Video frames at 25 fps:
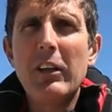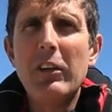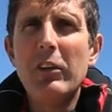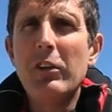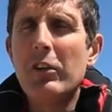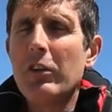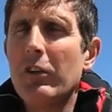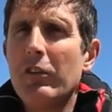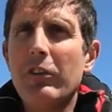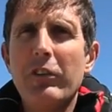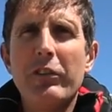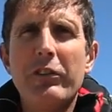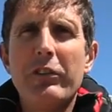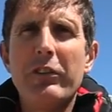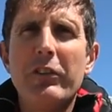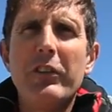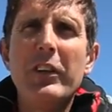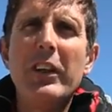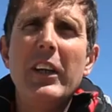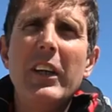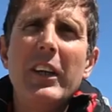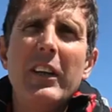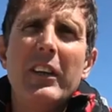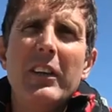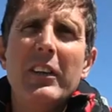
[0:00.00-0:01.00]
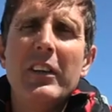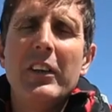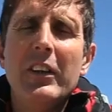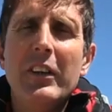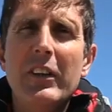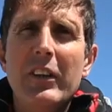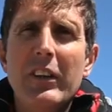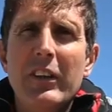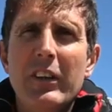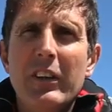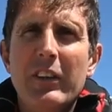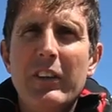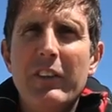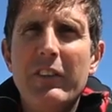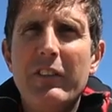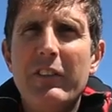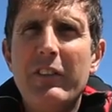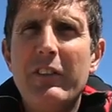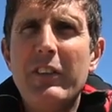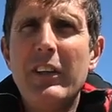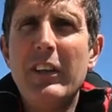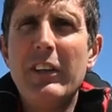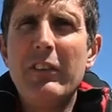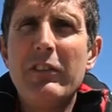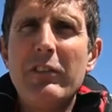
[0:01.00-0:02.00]
You could just steer
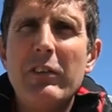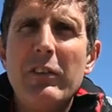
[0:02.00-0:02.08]
to